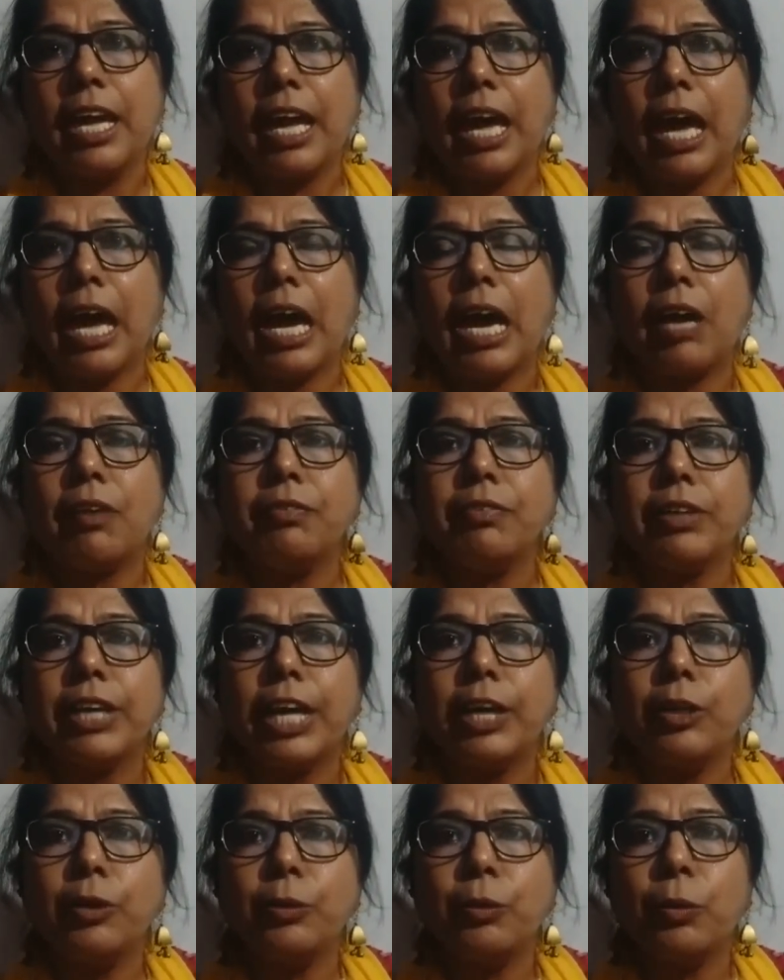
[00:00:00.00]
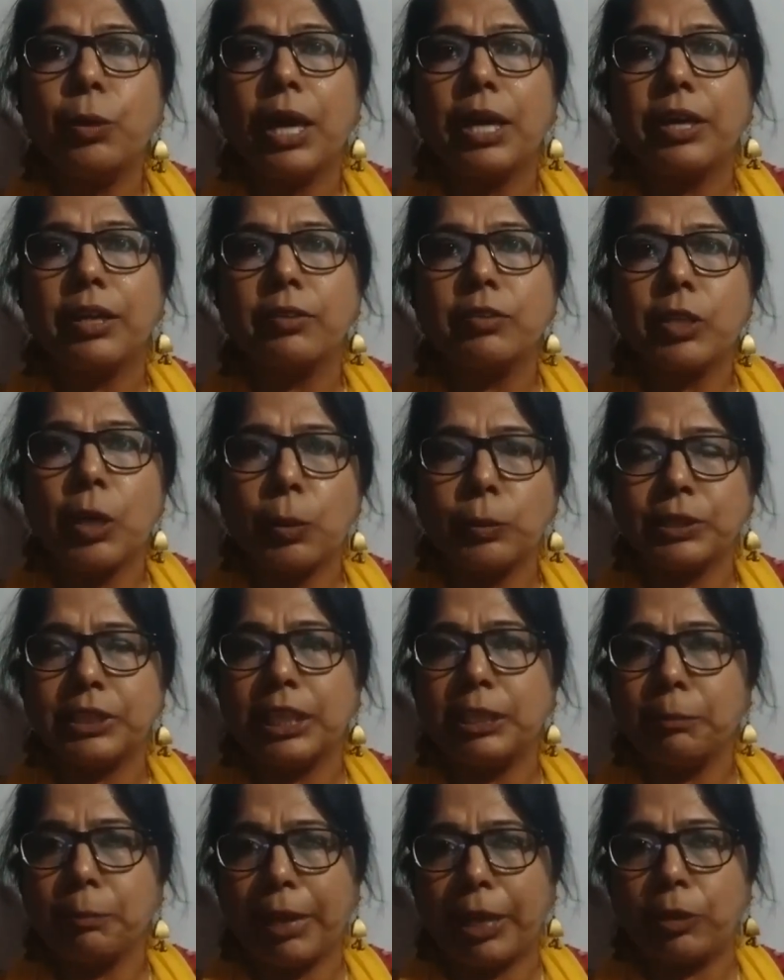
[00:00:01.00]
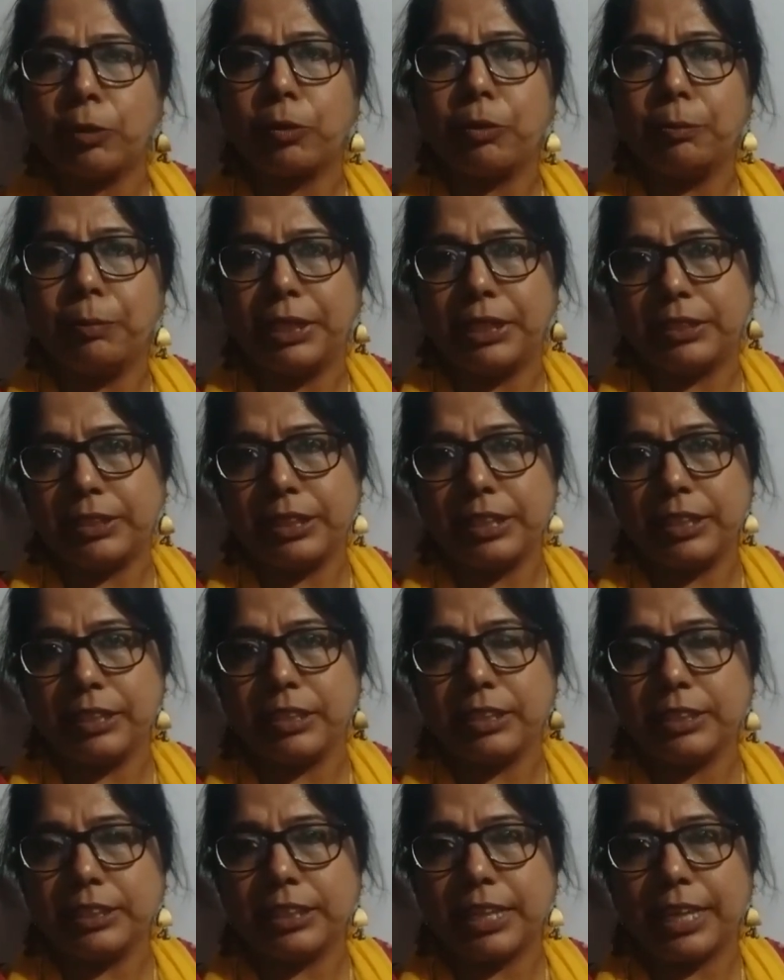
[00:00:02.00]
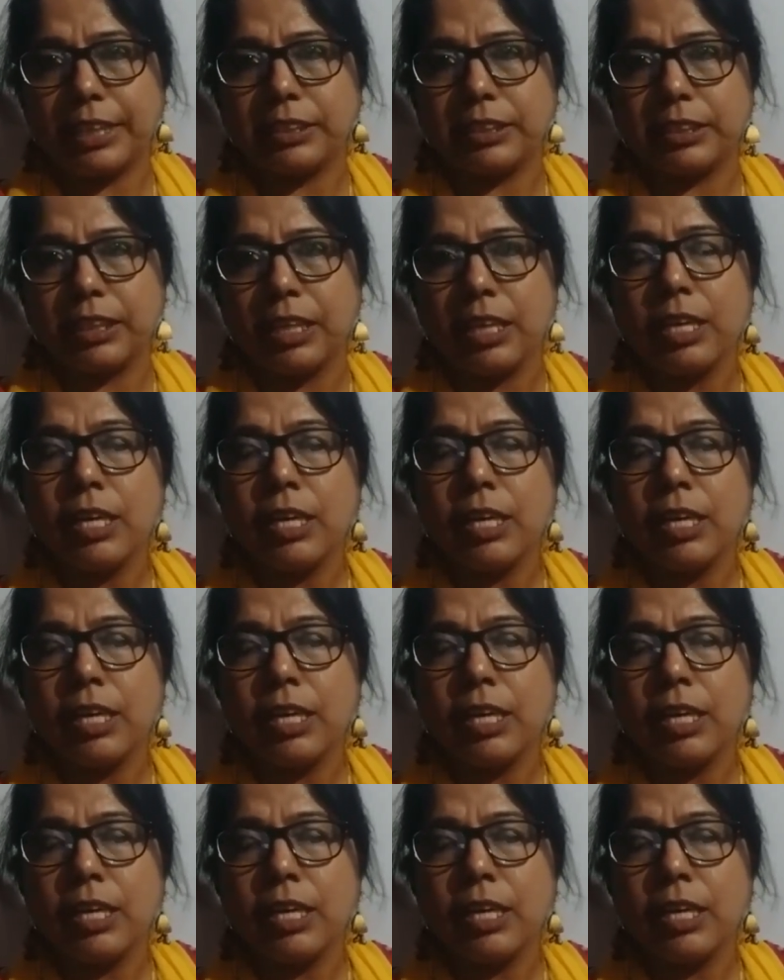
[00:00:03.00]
have 10 to 1000 micrometer in the size.